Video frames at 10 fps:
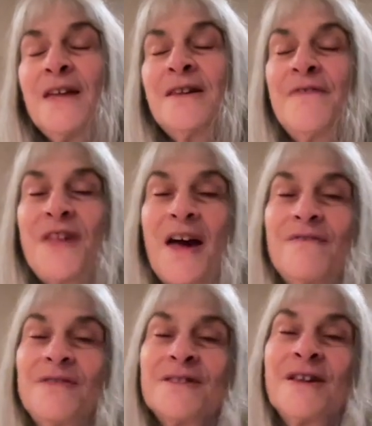Now, if you
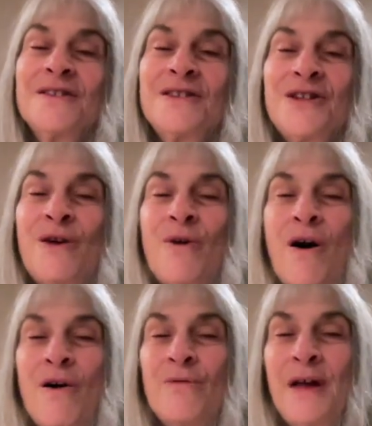haven't done so
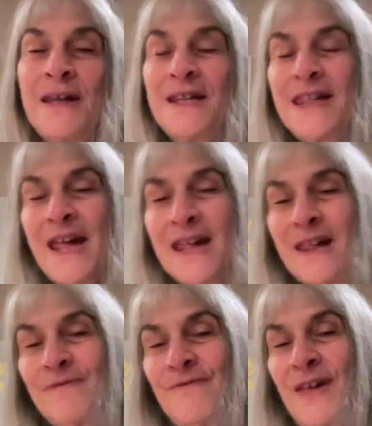already, take
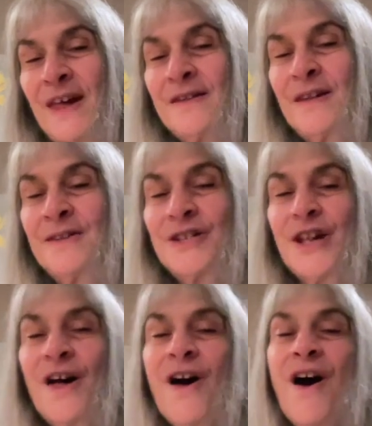advantage
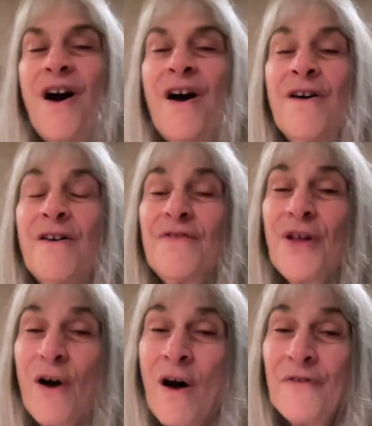of
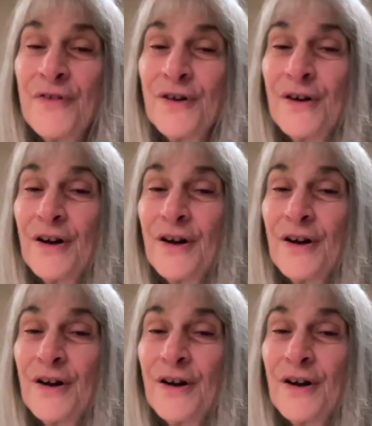the offer